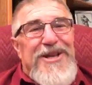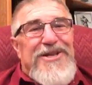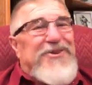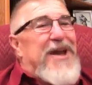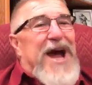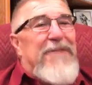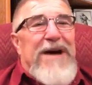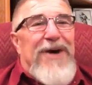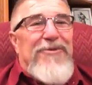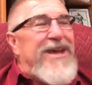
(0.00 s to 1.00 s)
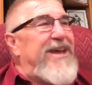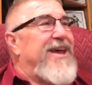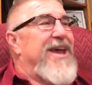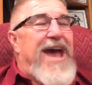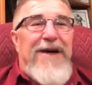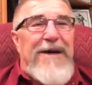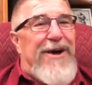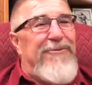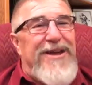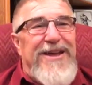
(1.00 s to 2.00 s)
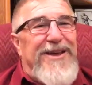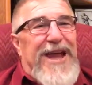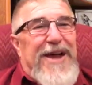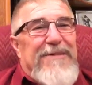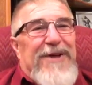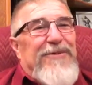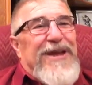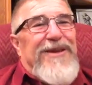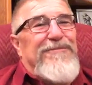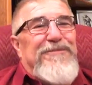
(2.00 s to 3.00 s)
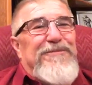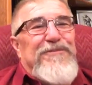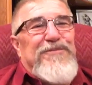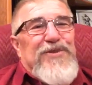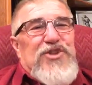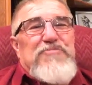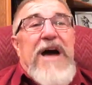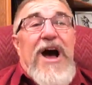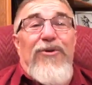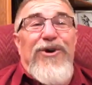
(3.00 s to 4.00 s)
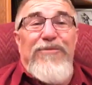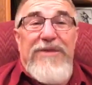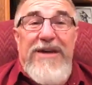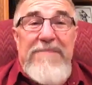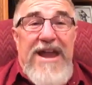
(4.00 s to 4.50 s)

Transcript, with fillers: So how about we, how about we, how about we smile real big?